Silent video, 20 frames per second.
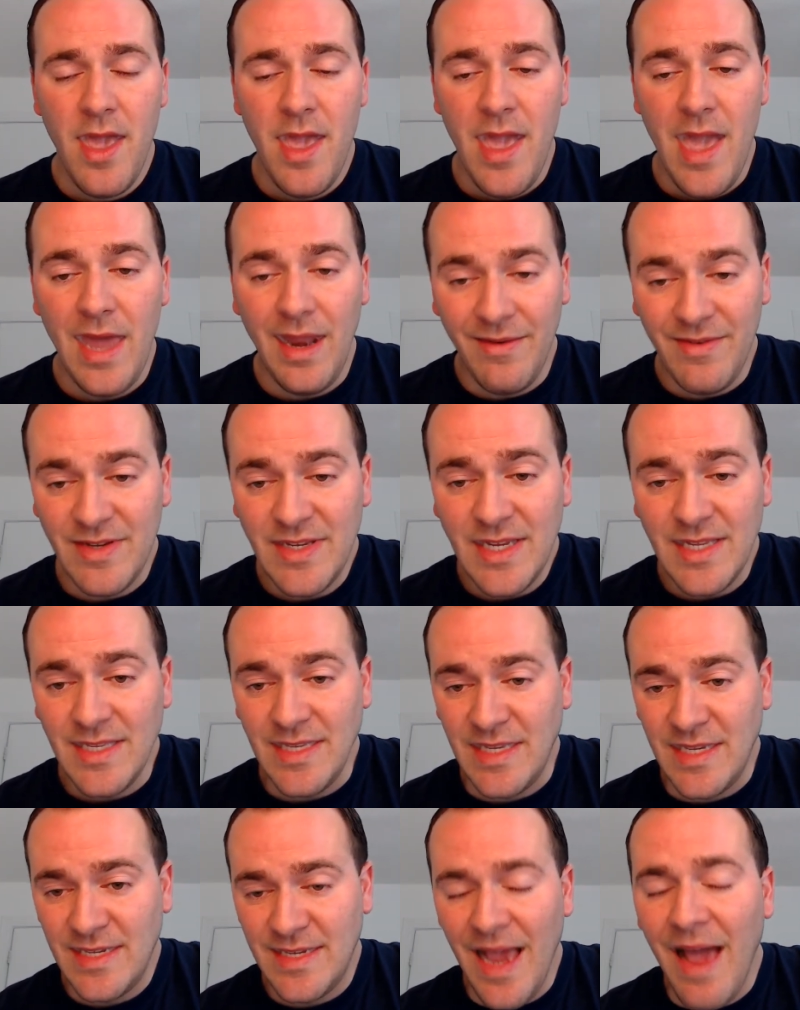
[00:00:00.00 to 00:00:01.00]
And if he's hitting
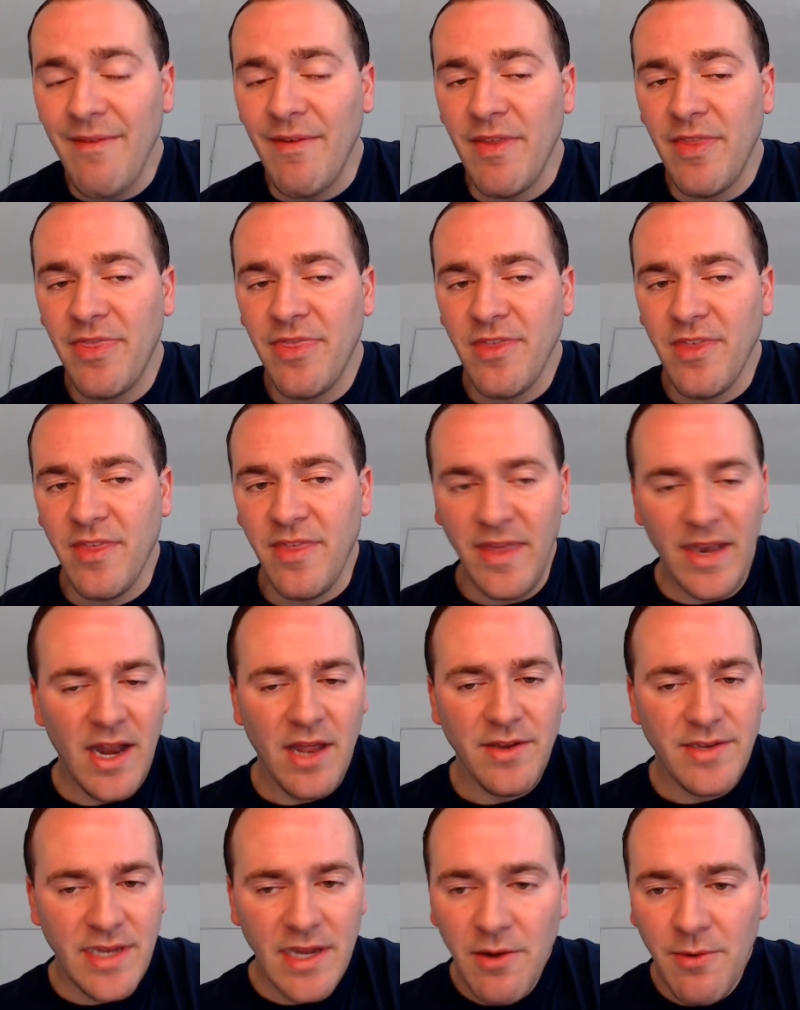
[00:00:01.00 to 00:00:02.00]
7th, then I'll
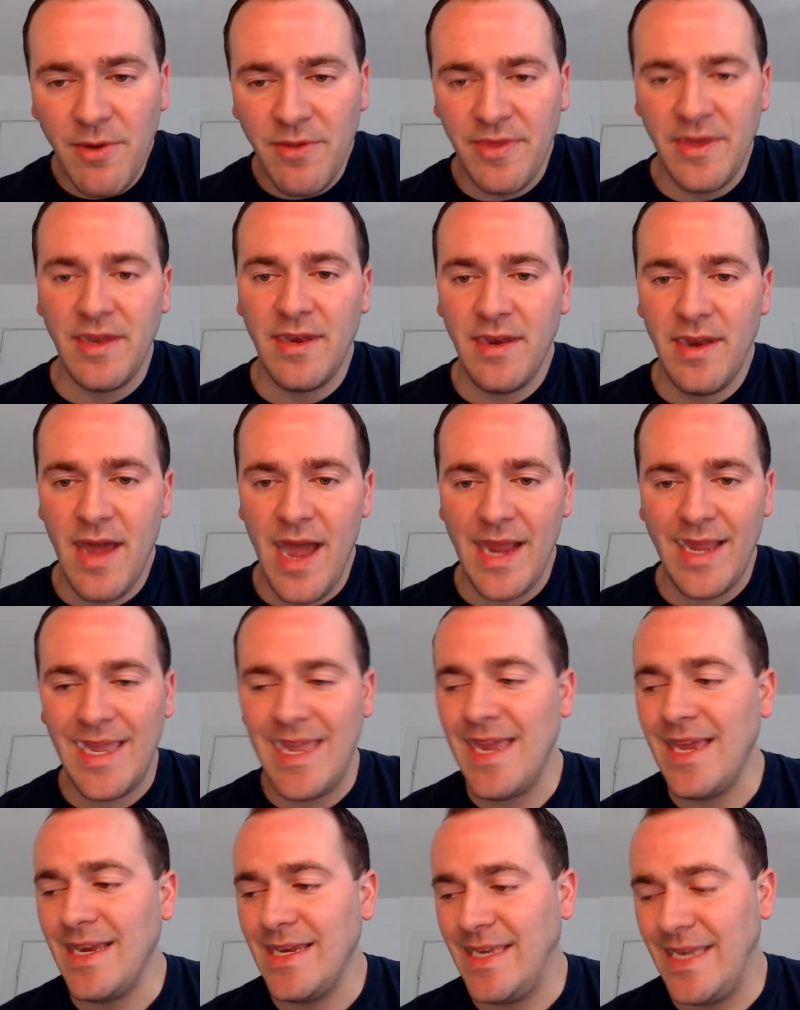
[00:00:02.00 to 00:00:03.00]
deal with it. I
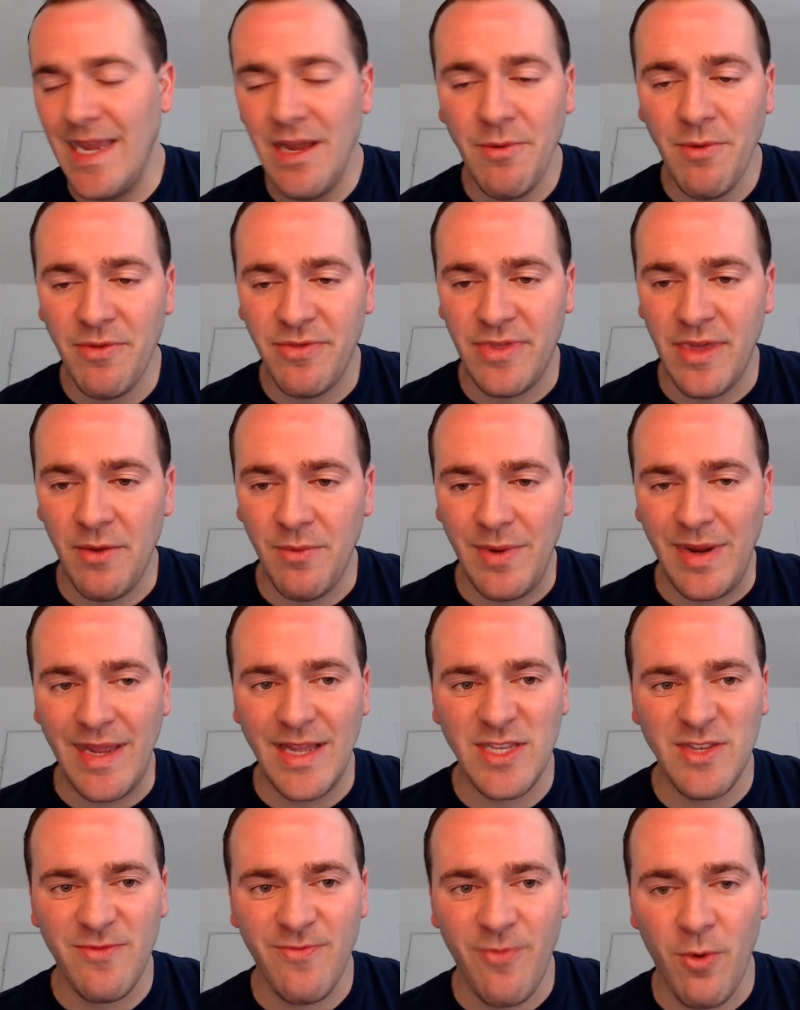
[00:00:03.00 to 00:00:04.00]
can't deal with it when he
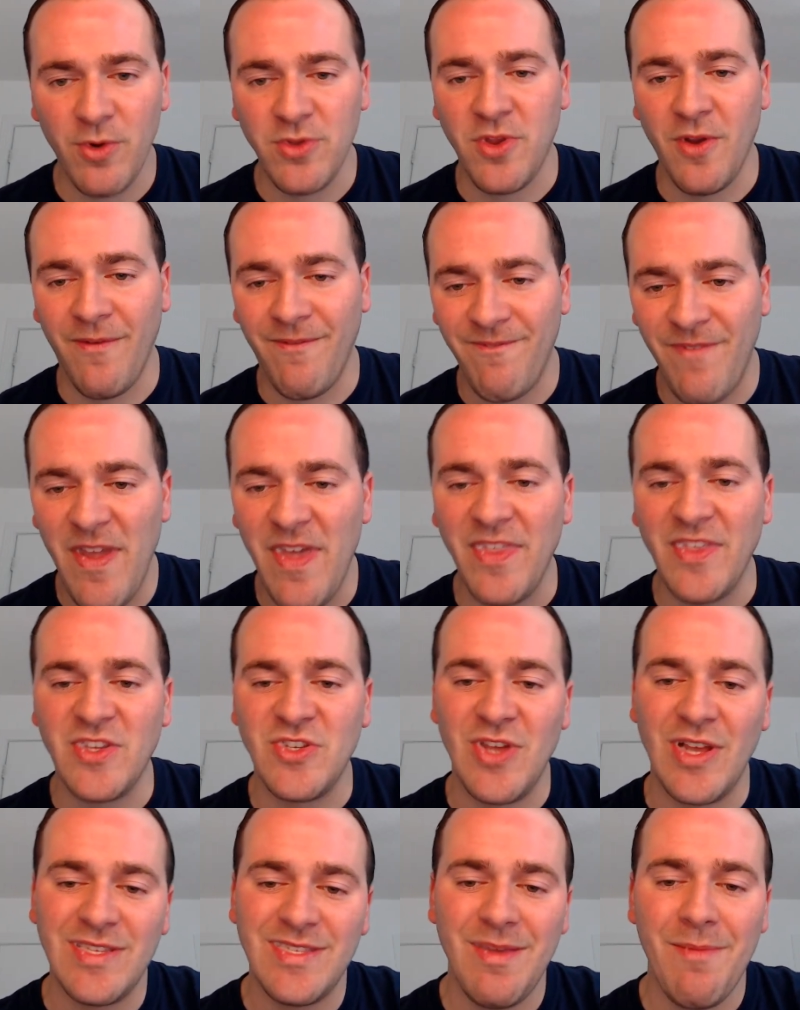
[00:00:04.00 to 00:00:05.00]
hits 4th or 5th.
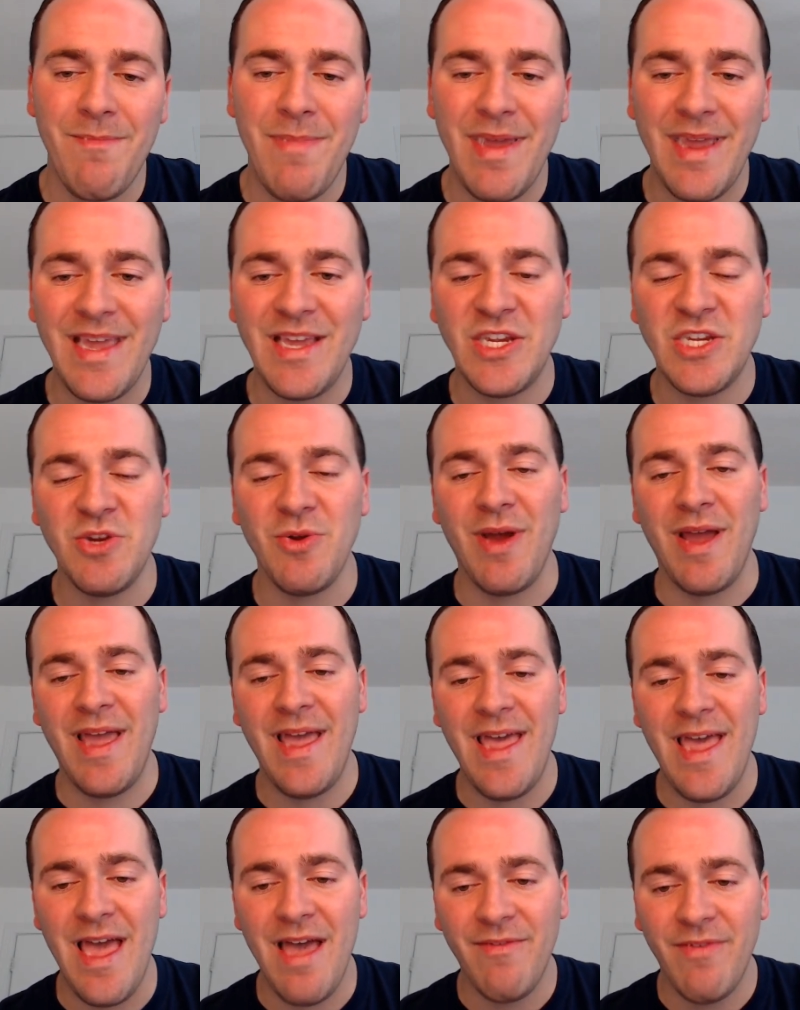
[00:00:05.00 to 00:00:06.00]
So that's the big issue I have,